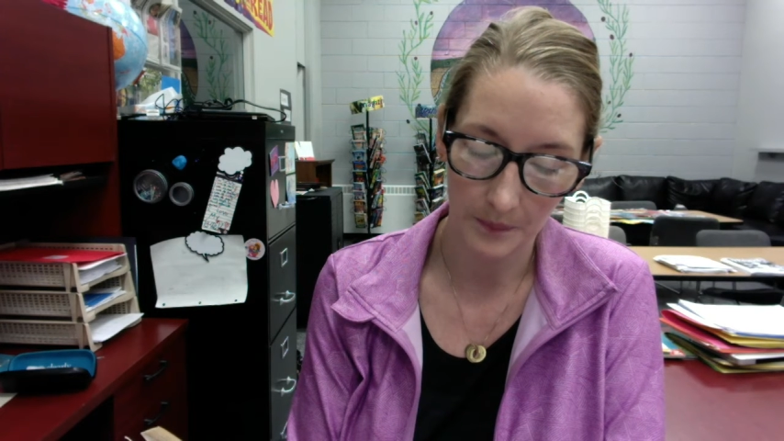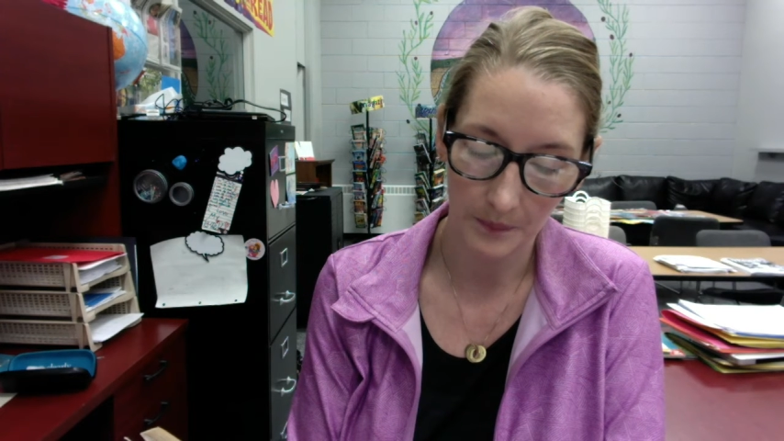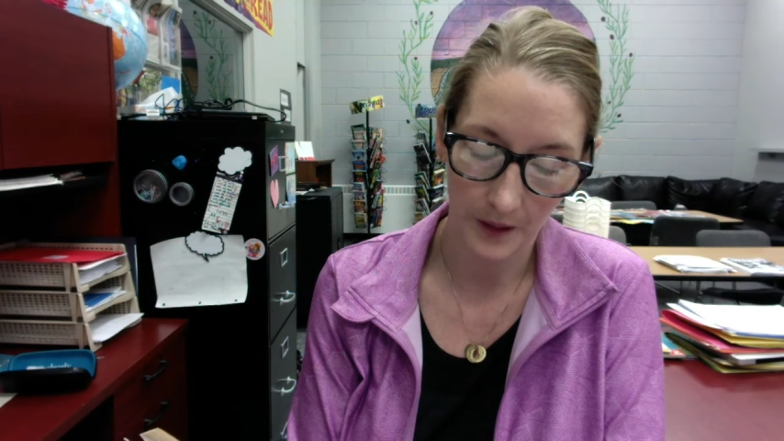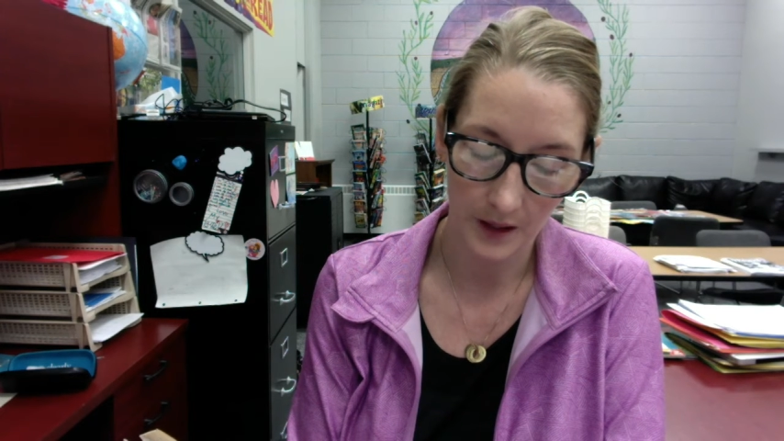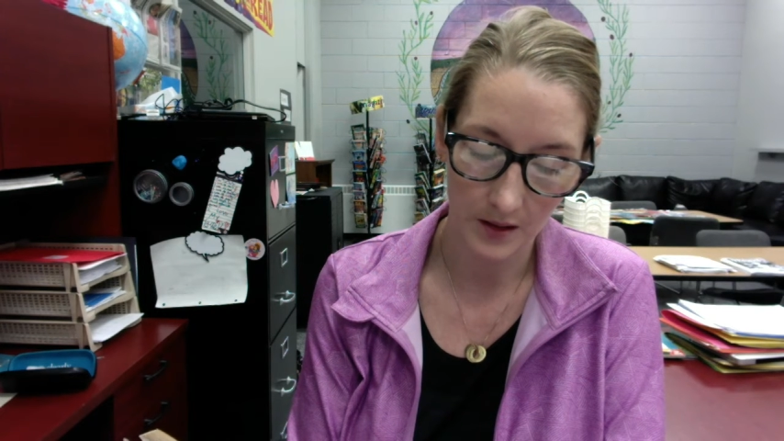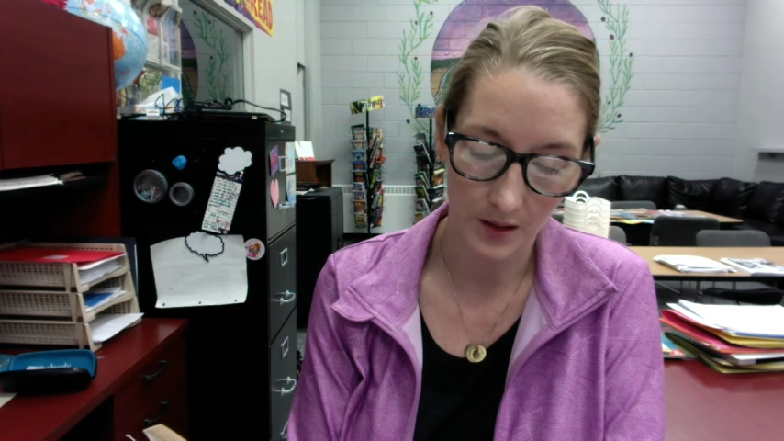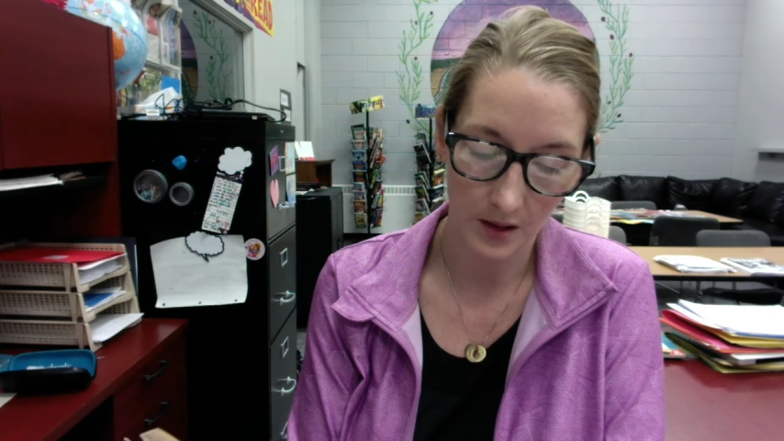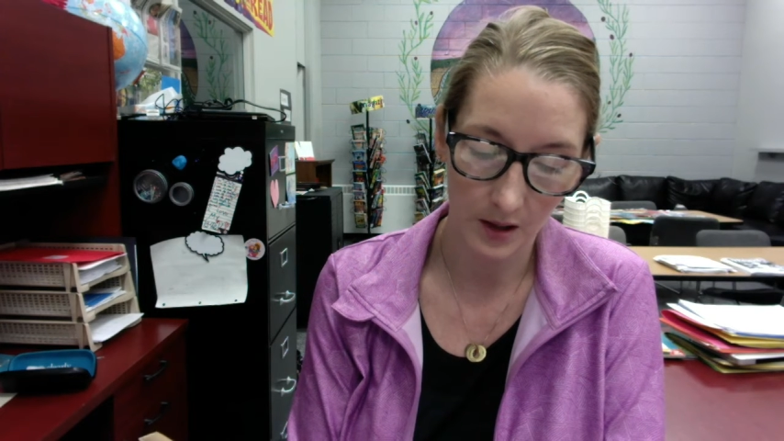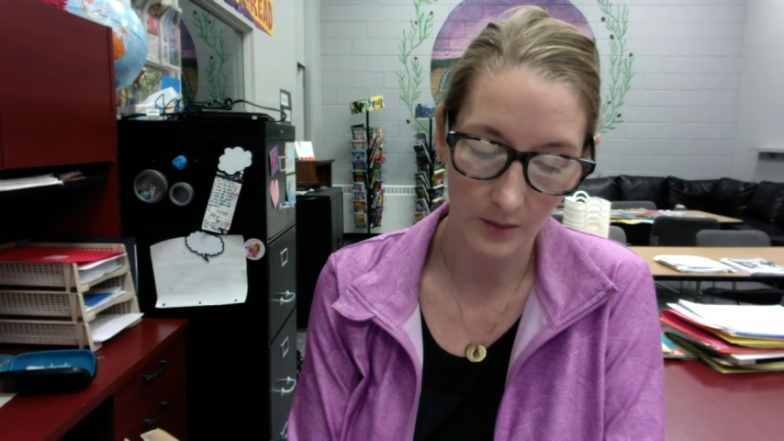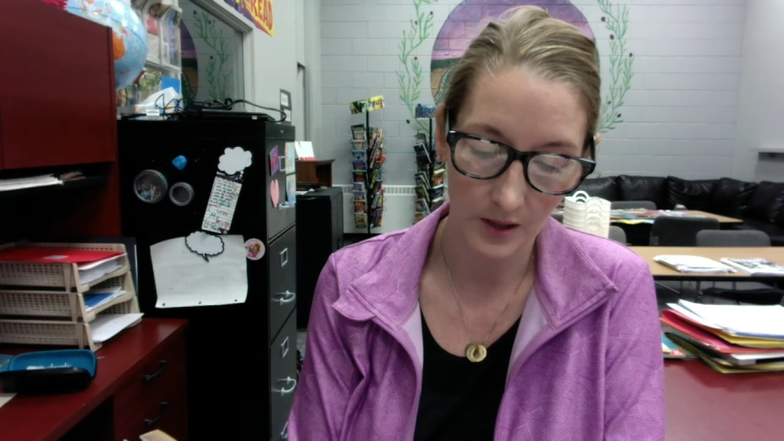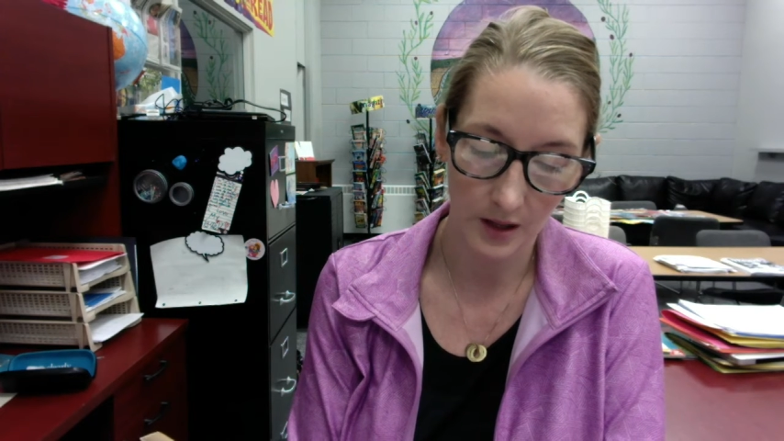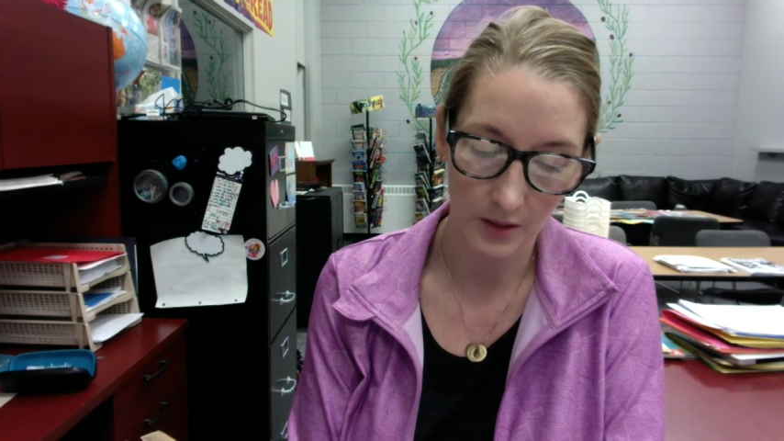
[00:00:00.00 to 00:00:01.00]
his
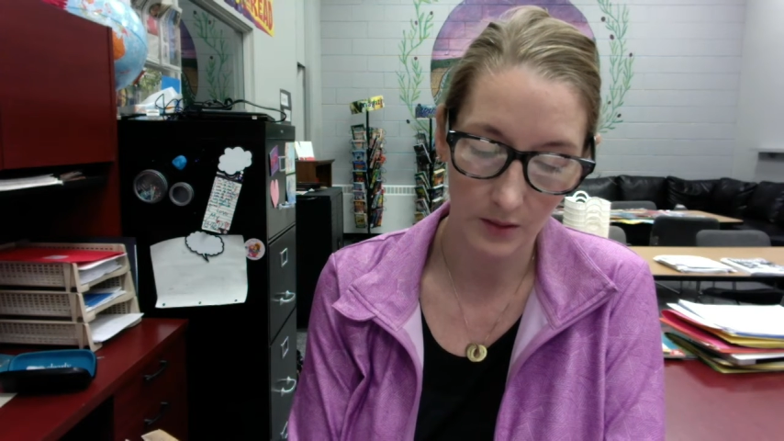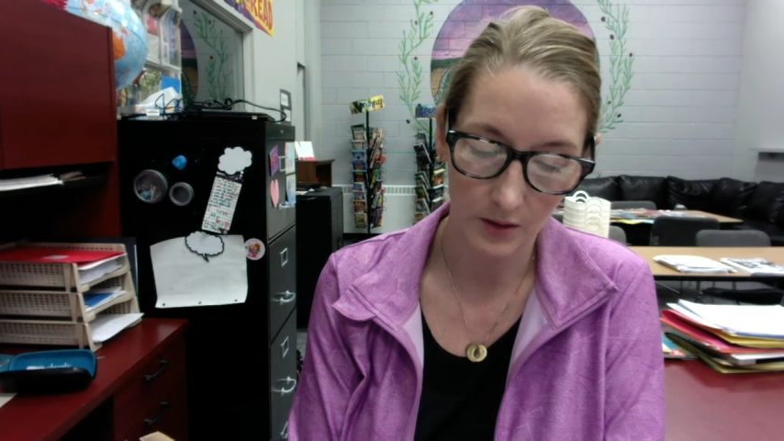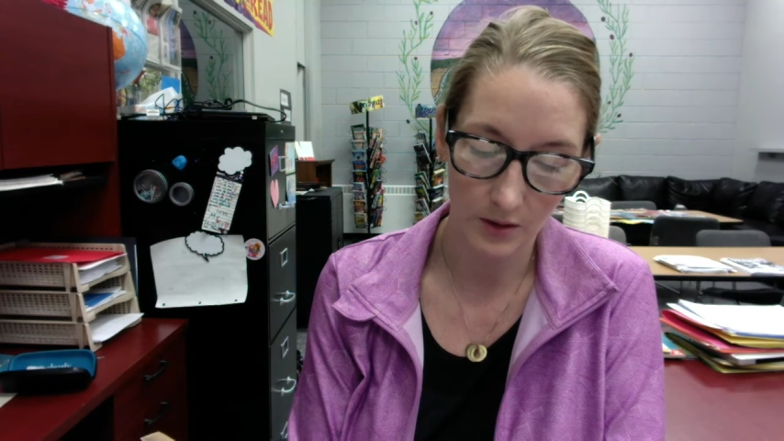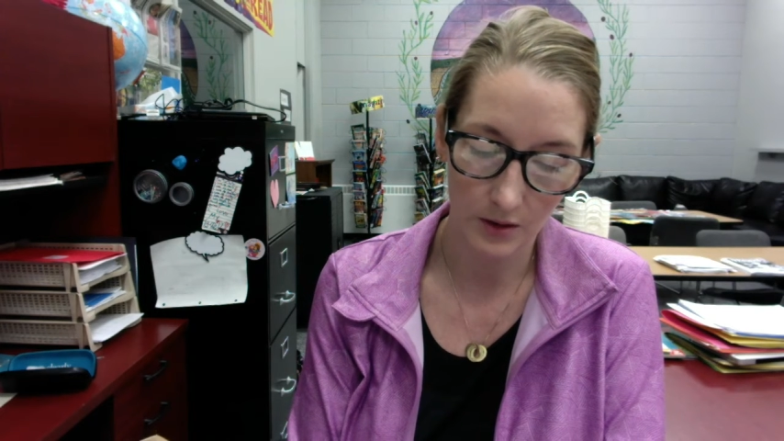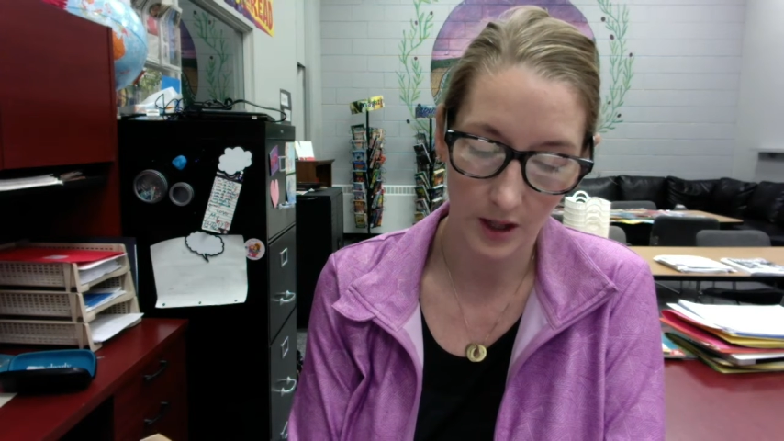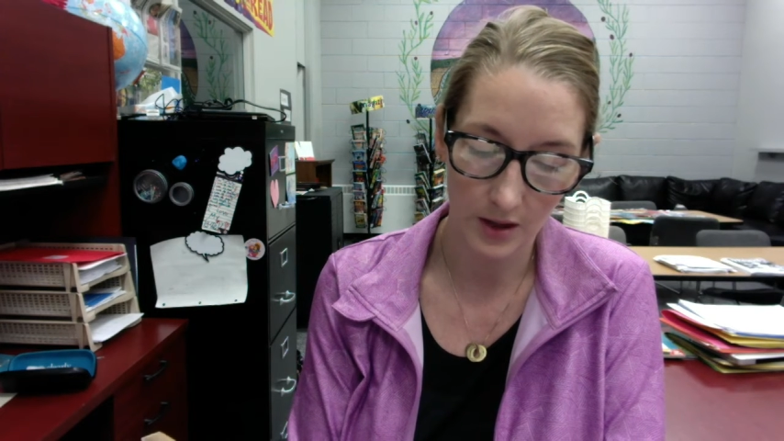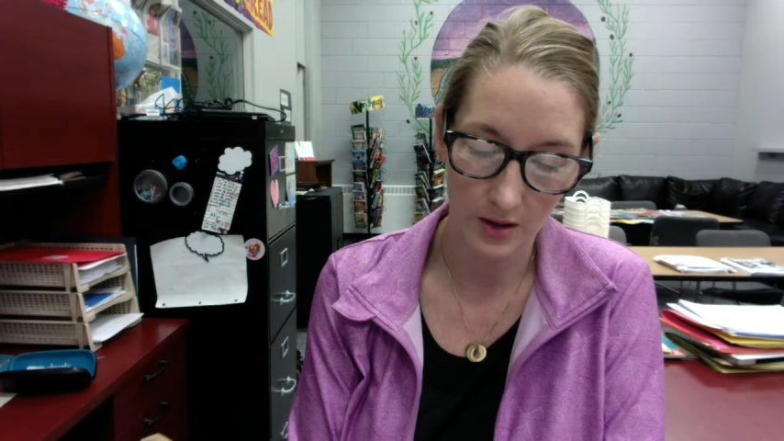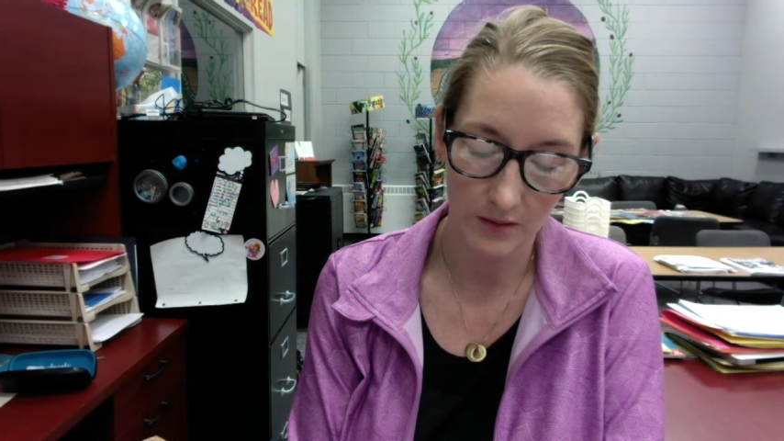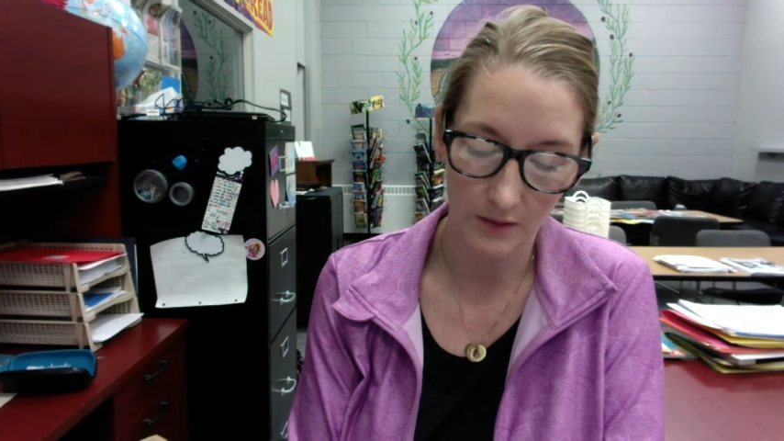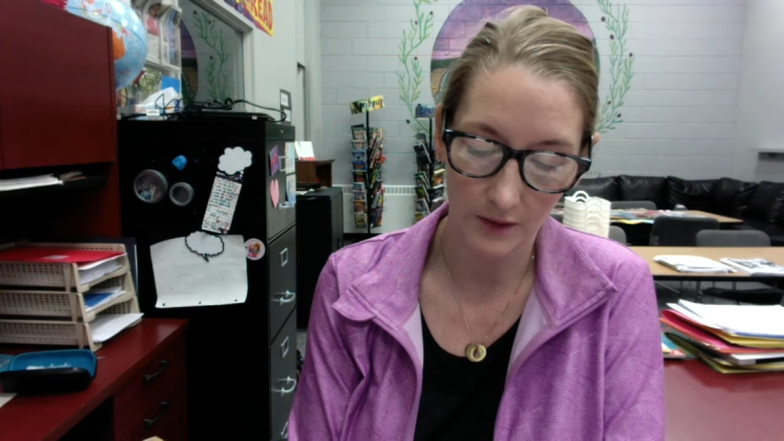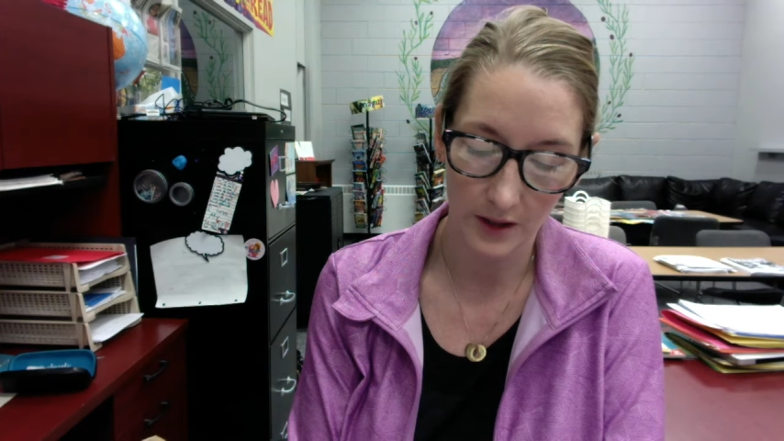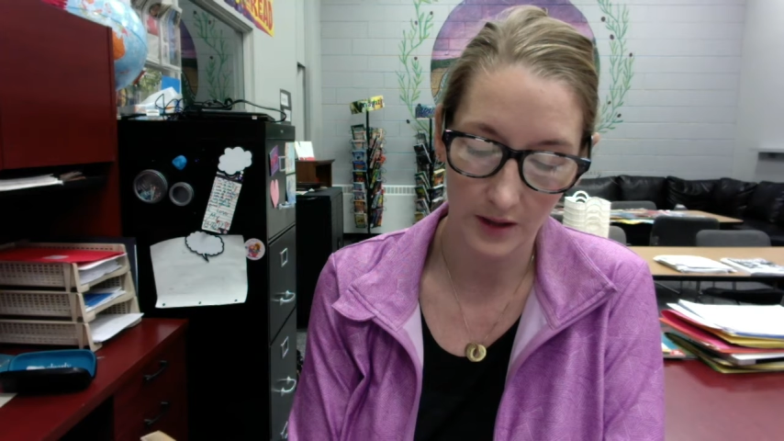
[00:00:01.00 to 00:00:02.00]
arms outstretched in
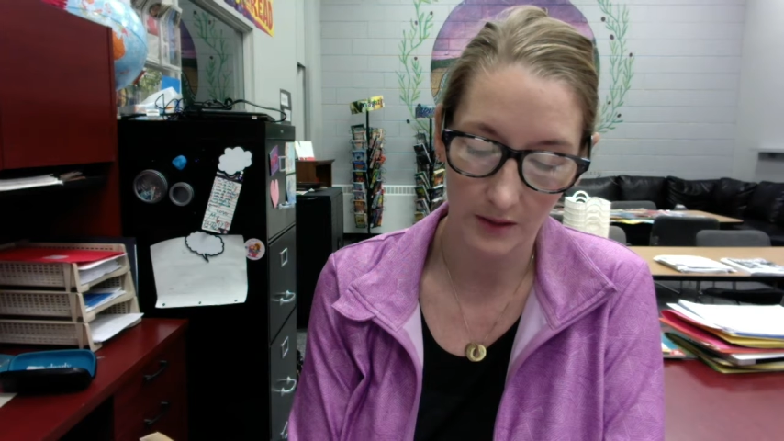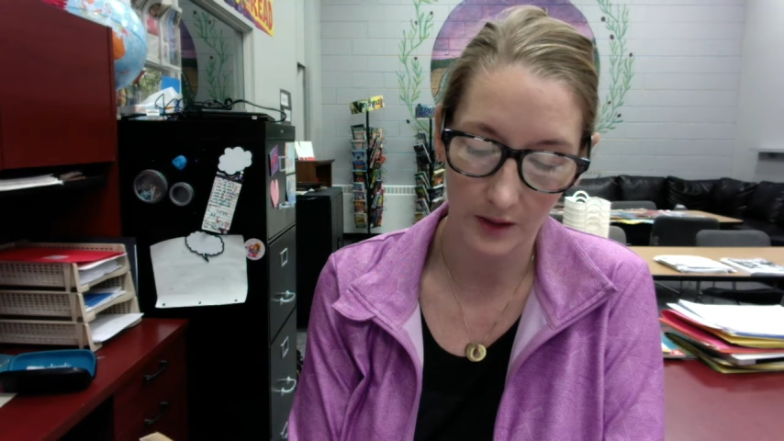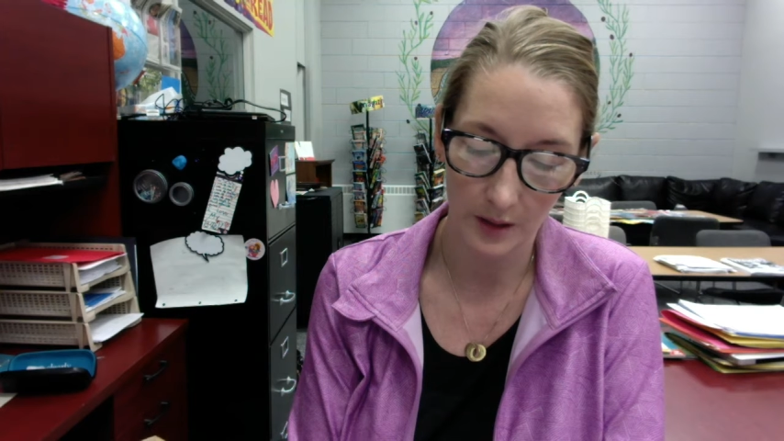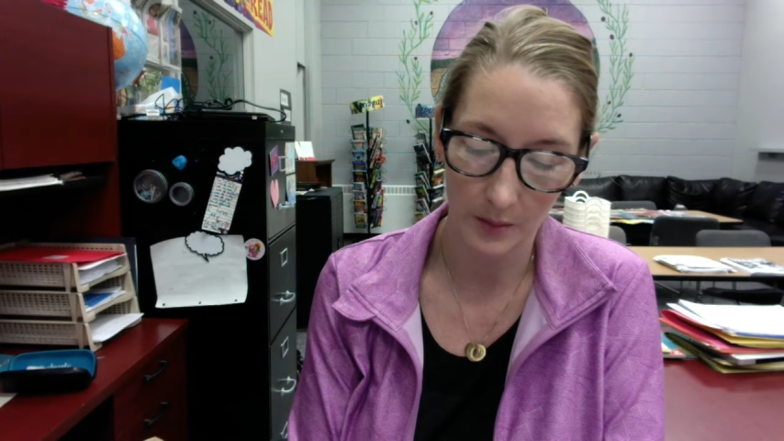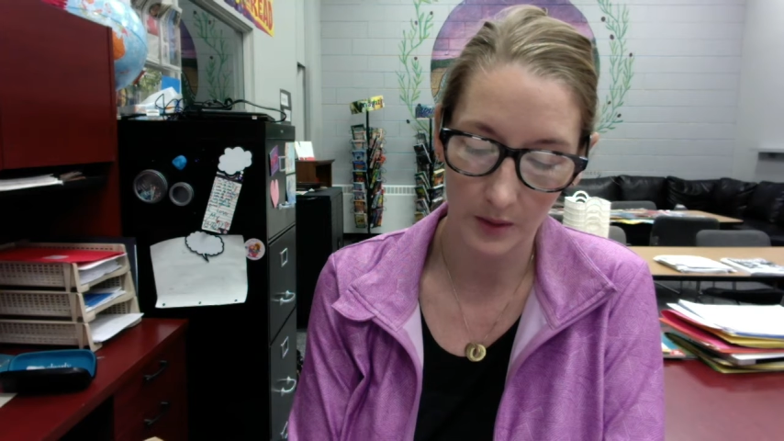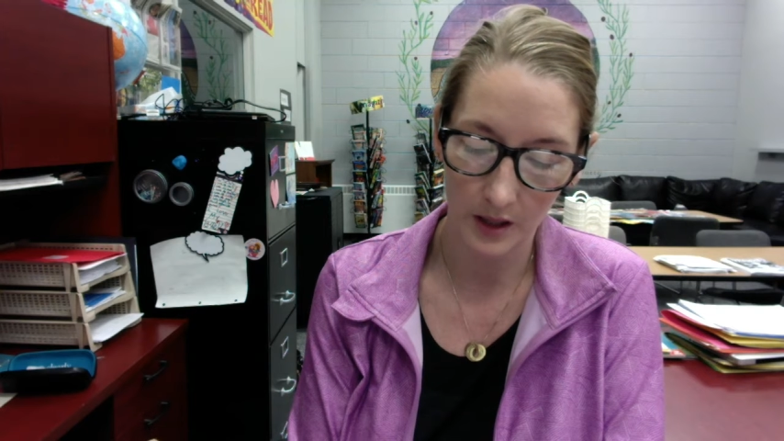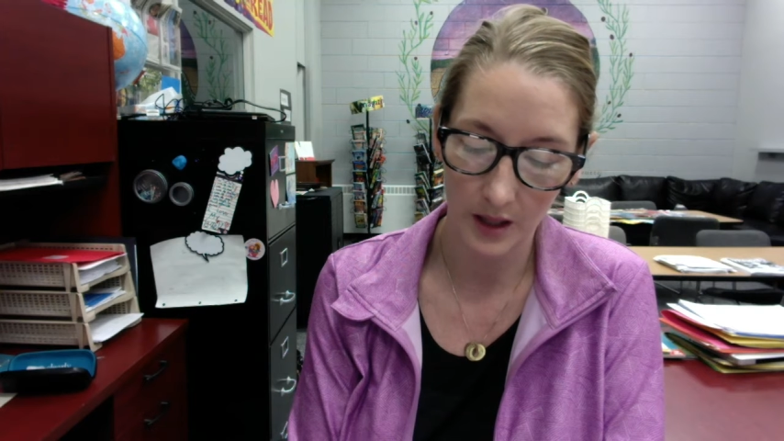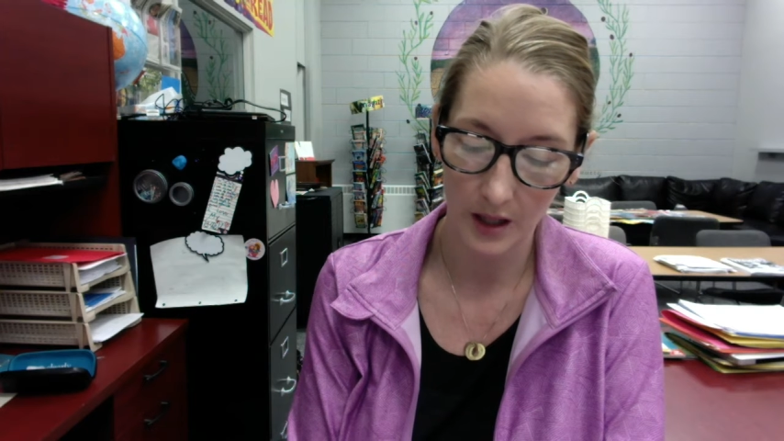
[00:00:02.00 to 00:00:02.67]
front of him,